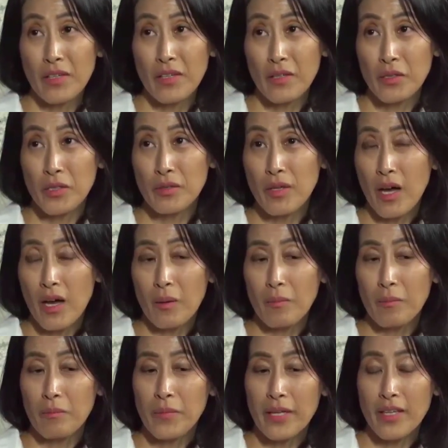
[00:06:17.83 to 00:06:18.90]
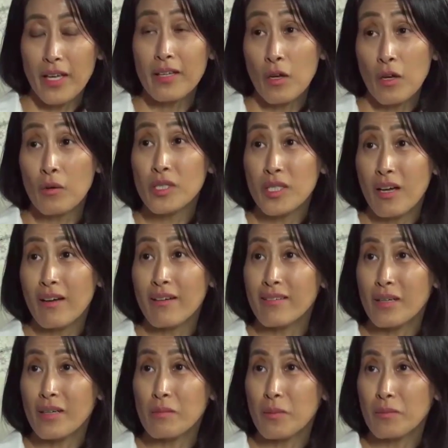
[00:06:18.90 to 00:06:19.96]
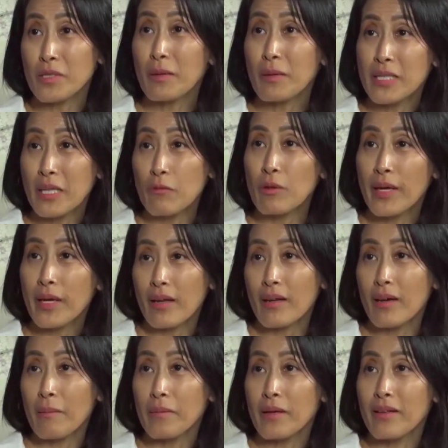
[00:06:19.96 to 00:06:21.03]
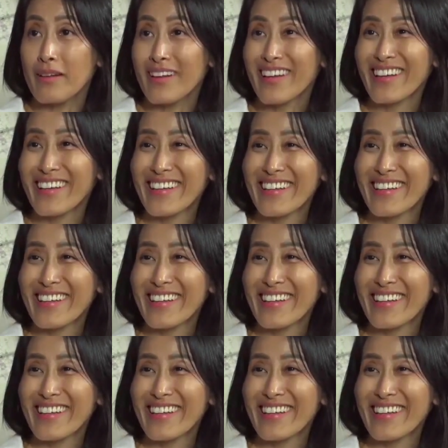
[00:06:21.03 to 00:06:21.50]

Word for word: you know, um, in, in Yongsan. Um, sometimes they would pick it up and